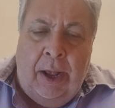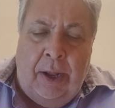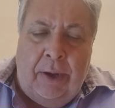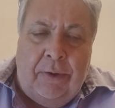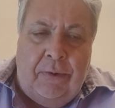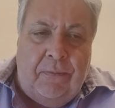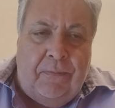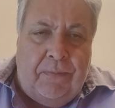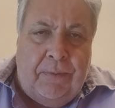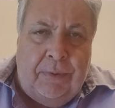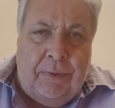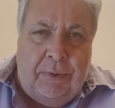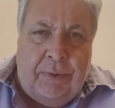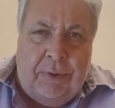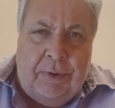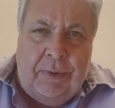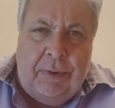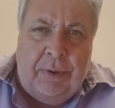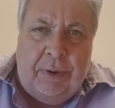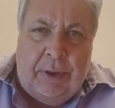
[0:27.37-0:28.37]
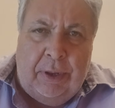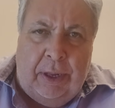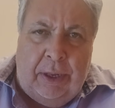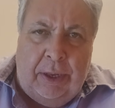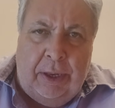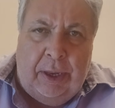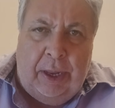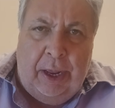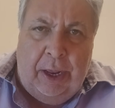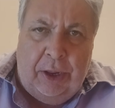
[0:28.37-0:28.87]
to further students'
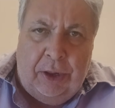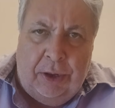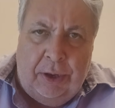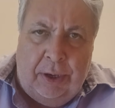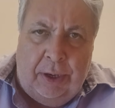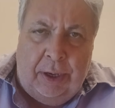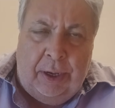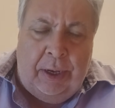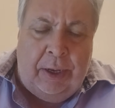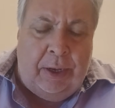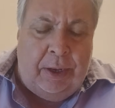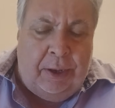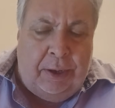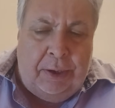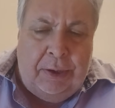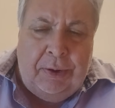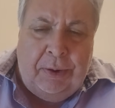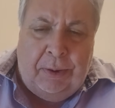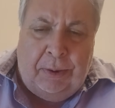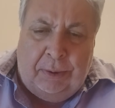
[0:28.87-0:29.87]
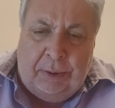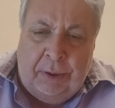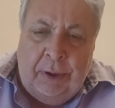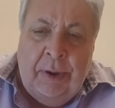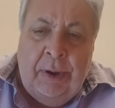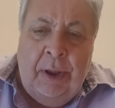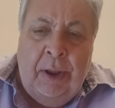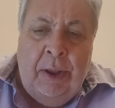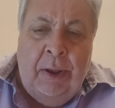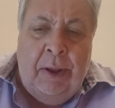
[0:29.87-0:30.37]
education in the adult
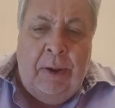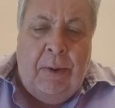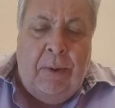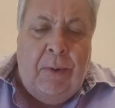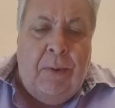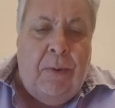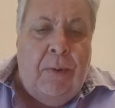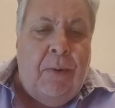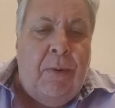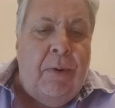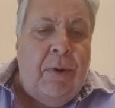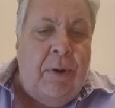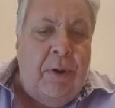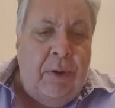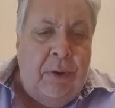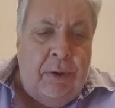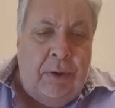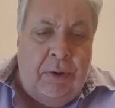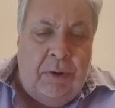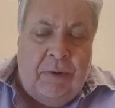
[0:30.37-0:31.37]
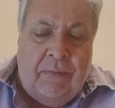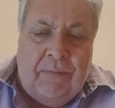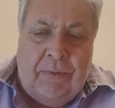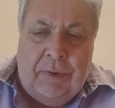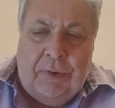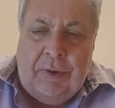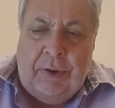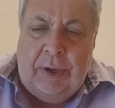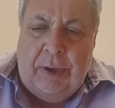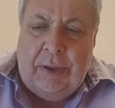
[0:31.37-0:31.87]
or
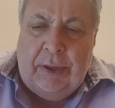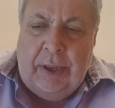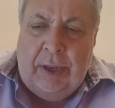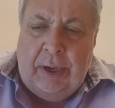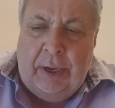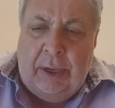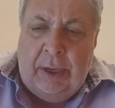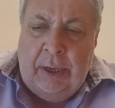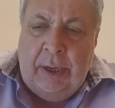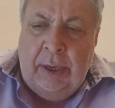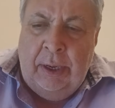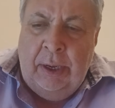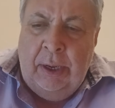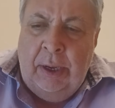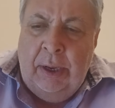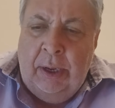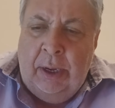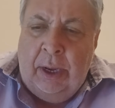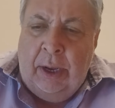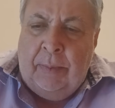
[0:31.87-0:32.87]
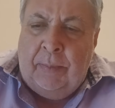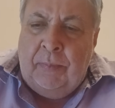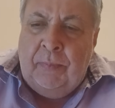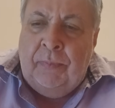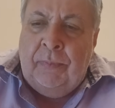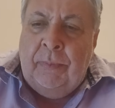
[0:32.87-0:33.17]
university setting. Okay.